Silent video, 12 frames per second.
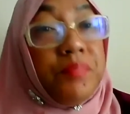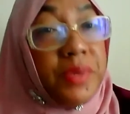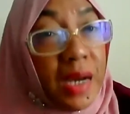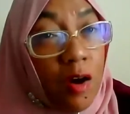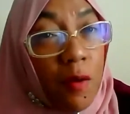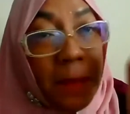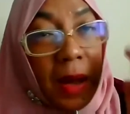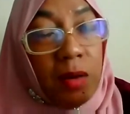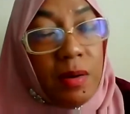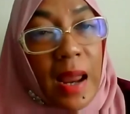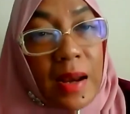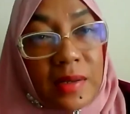they
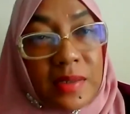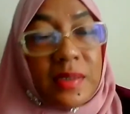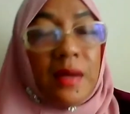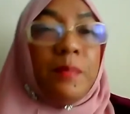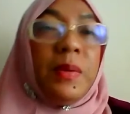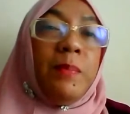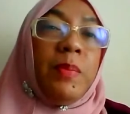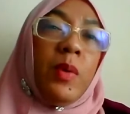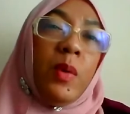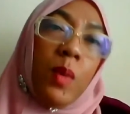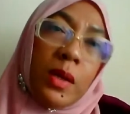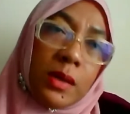compound that people
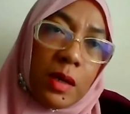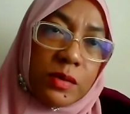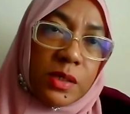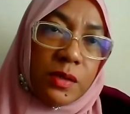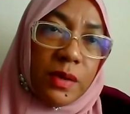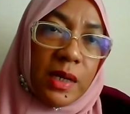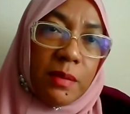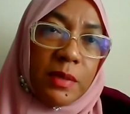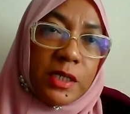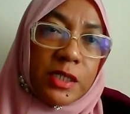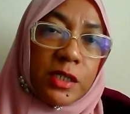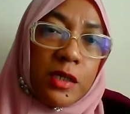with 1,000 ringgit
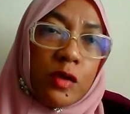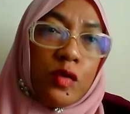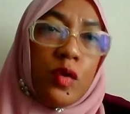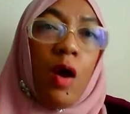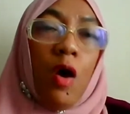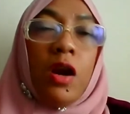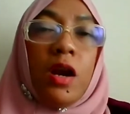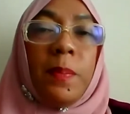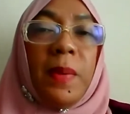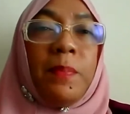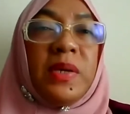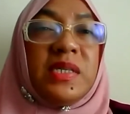Malaysia. So all the
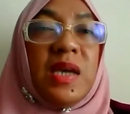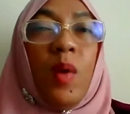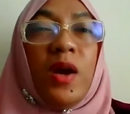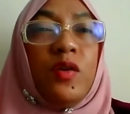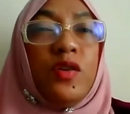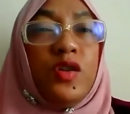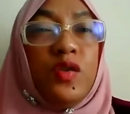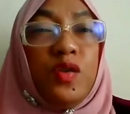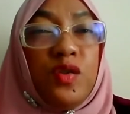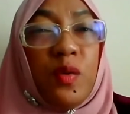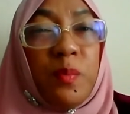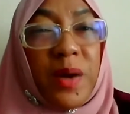people say, why don't you
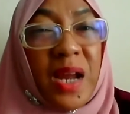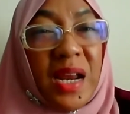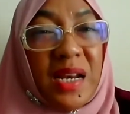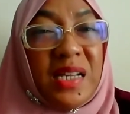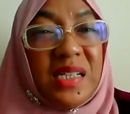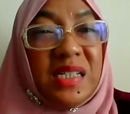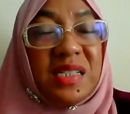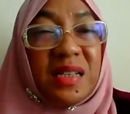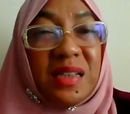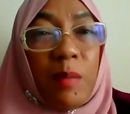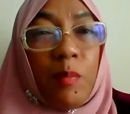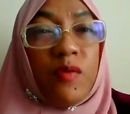use your brain? This is
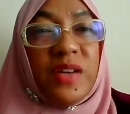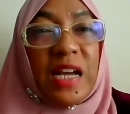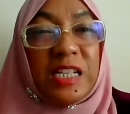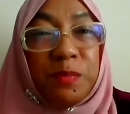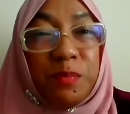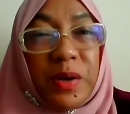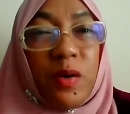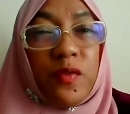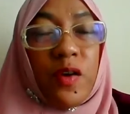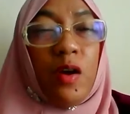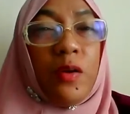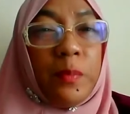a time of desperate
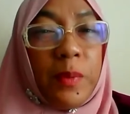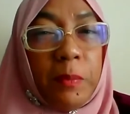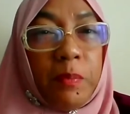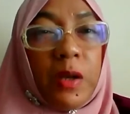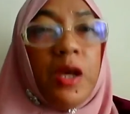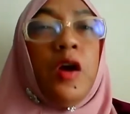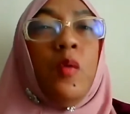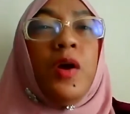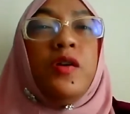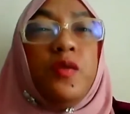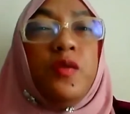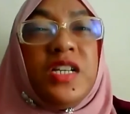of all the people.
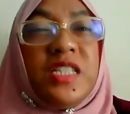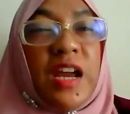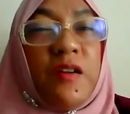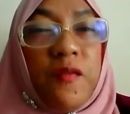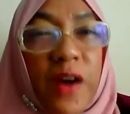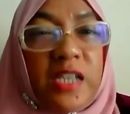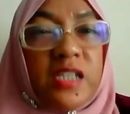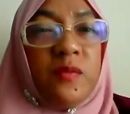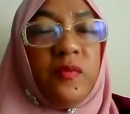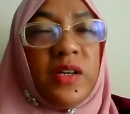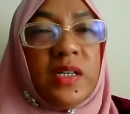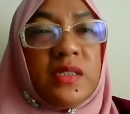Why don't you just advise
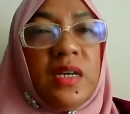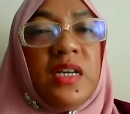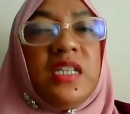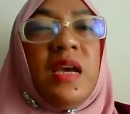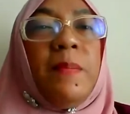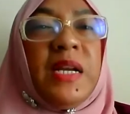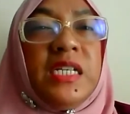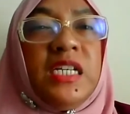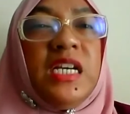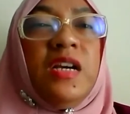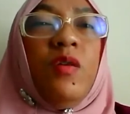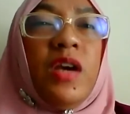first? Say,
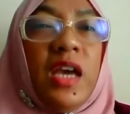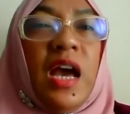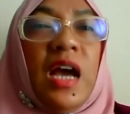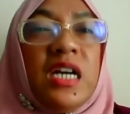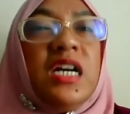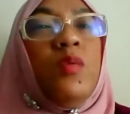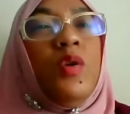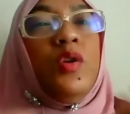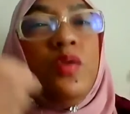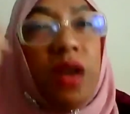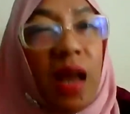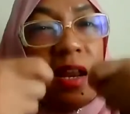Pakcik, okay, uncle, would
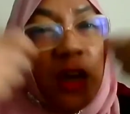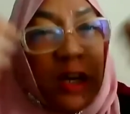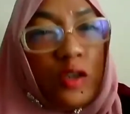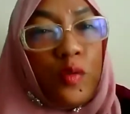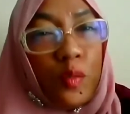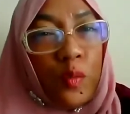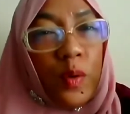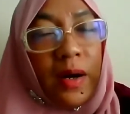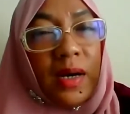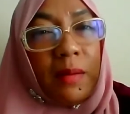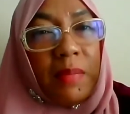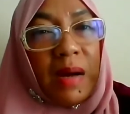you like to wearing